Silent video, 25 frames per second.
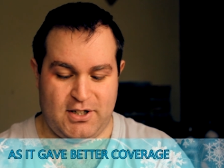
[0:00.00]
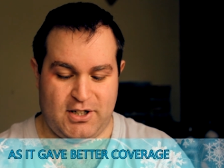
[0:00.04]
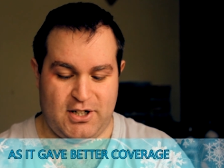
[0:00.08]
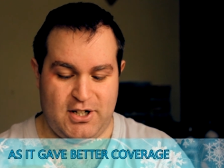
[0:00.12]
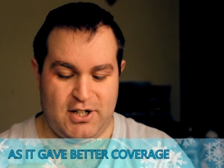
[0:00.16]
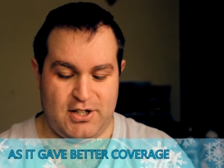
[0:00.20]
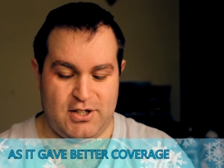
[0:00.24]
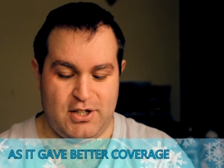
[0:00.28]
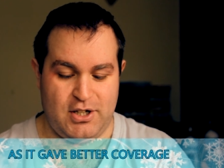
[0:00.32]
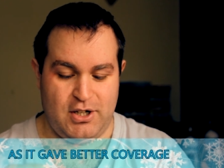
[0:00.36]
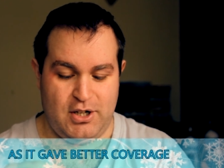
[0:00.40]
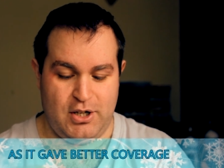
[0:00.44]

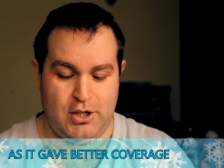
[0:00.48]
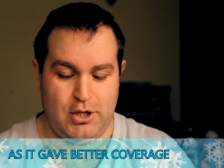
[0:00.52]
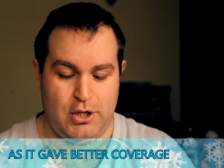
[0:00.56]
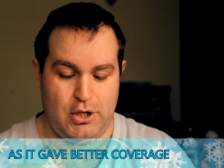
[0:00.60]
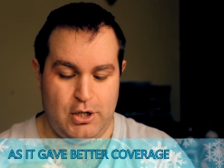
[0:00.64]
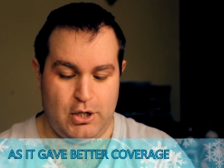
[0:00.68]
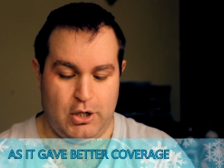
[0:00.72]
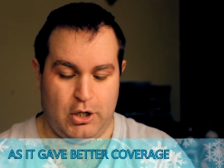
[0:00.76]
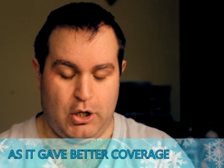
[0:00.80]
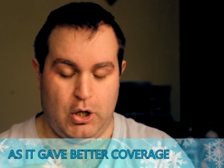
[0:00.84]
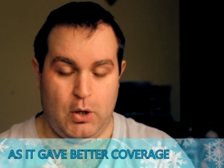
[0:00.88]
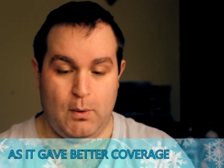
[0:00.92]
because
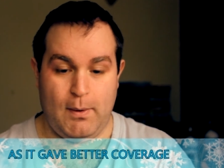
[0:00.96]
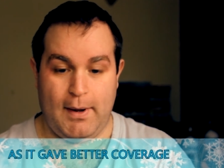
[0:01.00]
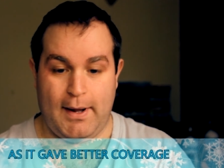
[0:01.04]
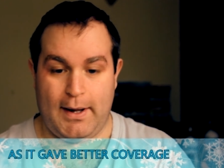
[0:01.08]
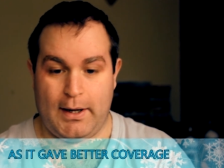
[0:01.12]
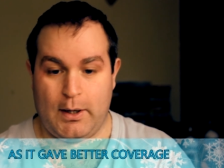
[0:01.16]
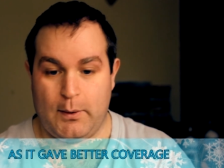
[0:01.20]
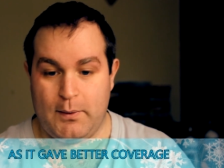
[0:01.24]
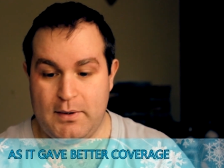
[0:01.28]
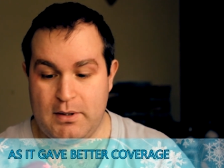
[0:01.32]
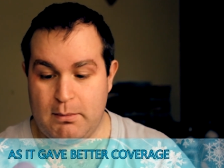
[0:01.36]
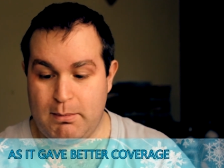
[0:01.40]
you are
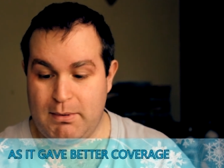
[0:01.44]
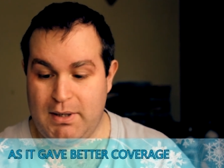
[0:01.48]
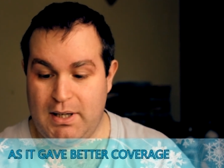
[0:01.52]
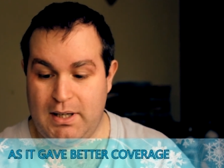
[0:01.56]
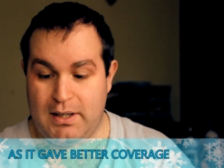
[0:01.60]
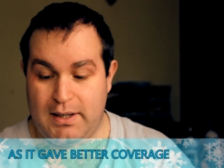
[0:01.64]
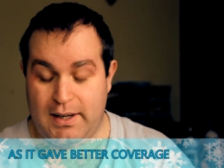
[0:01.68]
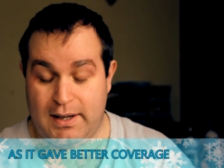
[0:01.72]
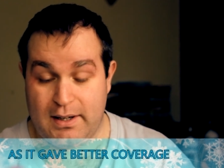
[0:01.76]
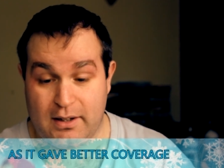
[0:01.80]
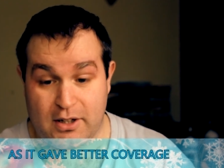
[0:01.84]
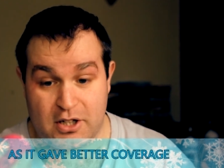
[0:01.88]
going to be
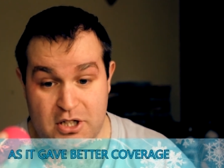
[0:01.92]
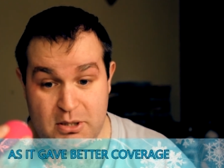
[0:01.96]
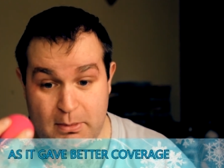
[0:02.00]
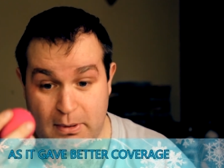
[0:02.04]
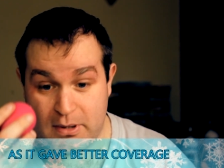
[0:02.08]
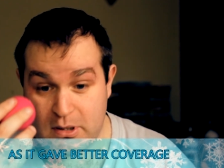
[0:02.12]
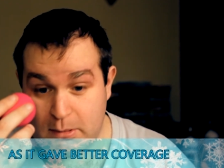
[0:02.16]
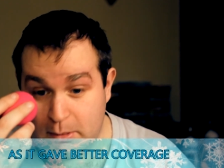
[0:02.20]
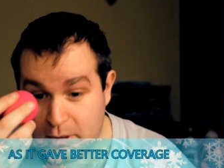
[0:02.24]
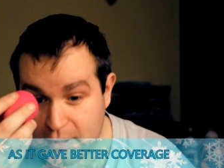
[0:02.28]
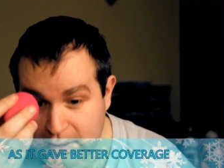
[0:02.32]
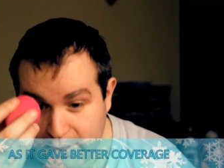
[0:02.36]
needing it because you're
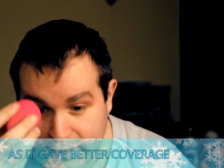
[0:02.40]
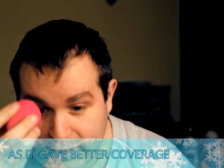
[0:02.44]
meant to look